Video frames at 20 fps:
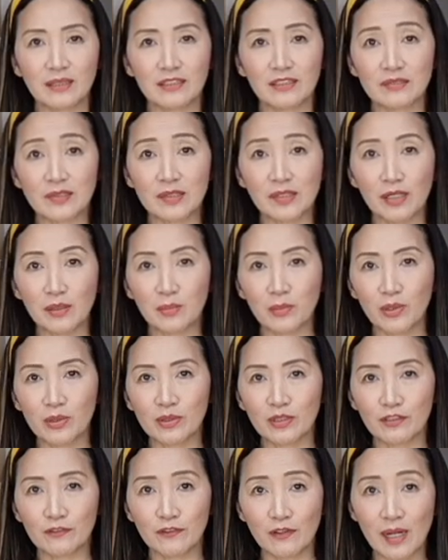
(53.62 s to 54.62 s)
the
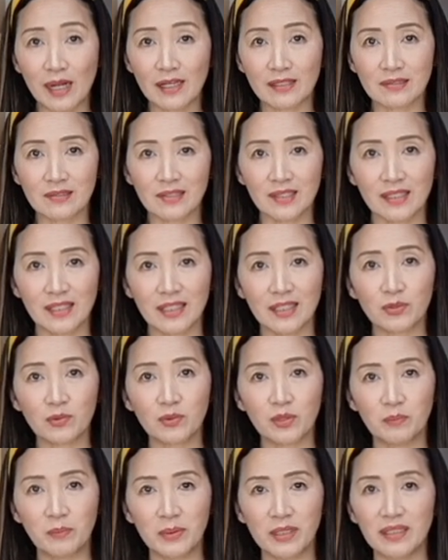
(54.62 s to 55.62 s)
ceremonial variety. It
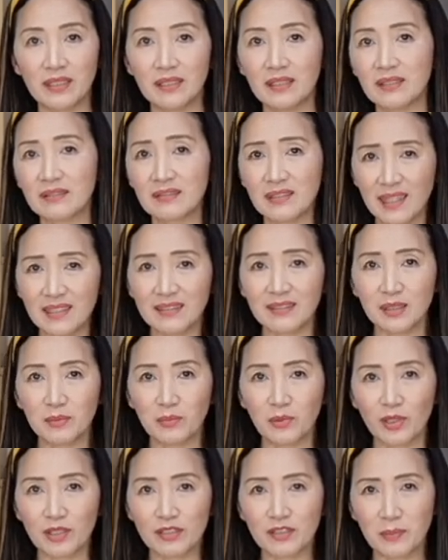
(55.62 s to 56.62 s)
will be slightly
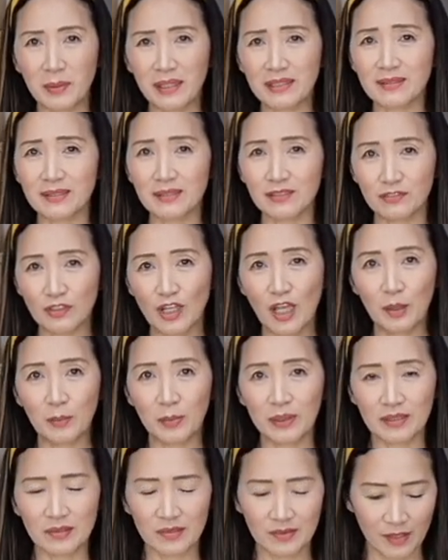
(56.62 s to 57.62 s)
more expensive,
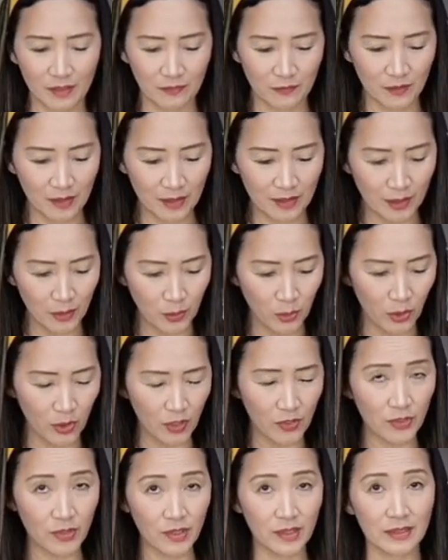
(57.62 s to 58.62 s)
but it's definitely
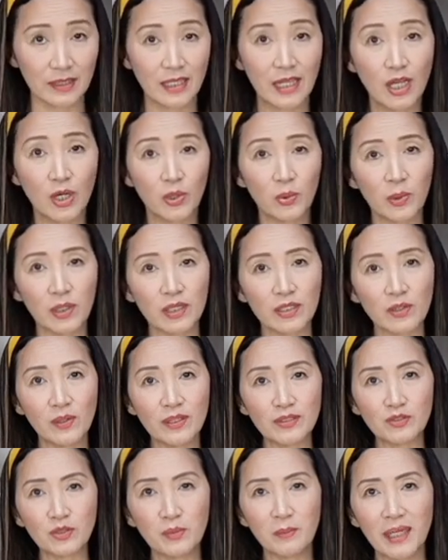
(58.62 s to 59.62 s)
worth it. We are
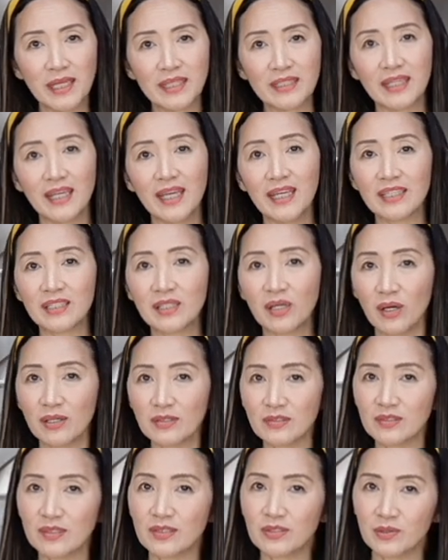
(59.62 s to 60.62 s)
going to make a
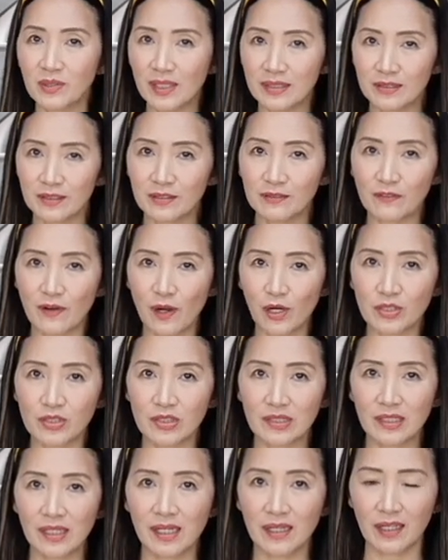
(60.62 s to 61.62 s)
concentrated
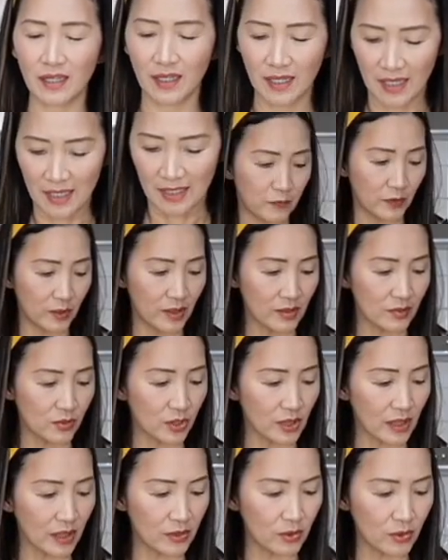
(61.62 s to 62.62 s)
version here. For this,
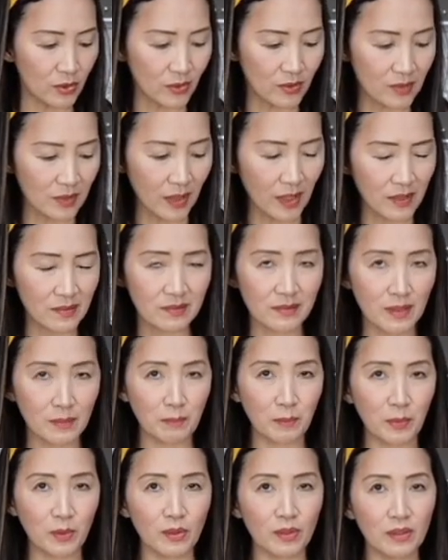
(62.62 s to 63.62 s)
you can use a
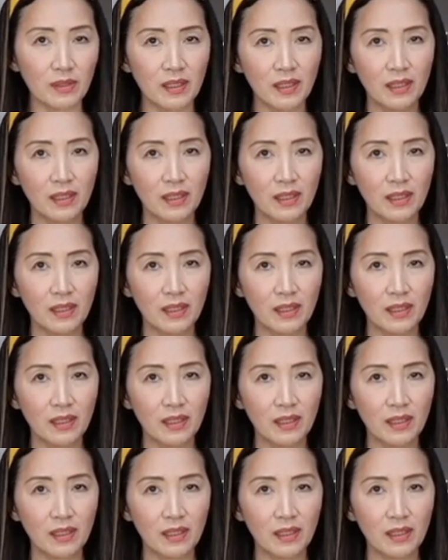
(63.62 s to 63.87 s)
simple